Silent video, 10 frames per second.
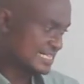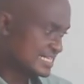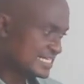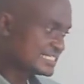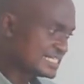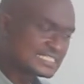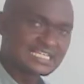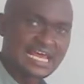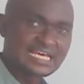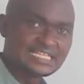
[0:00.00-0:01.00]
This is
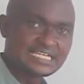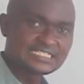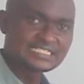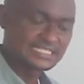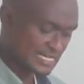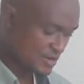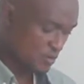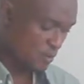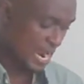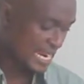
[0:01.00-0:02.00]
like this,
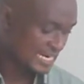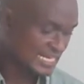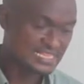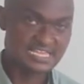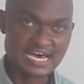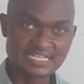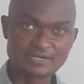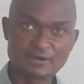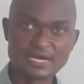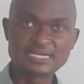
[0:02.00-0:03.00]
while the
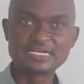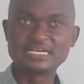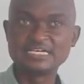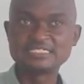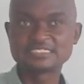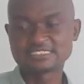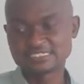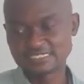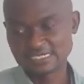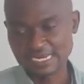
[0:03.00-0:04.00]
other one is
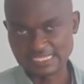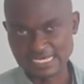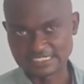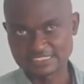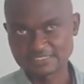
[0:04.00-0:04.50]
like that.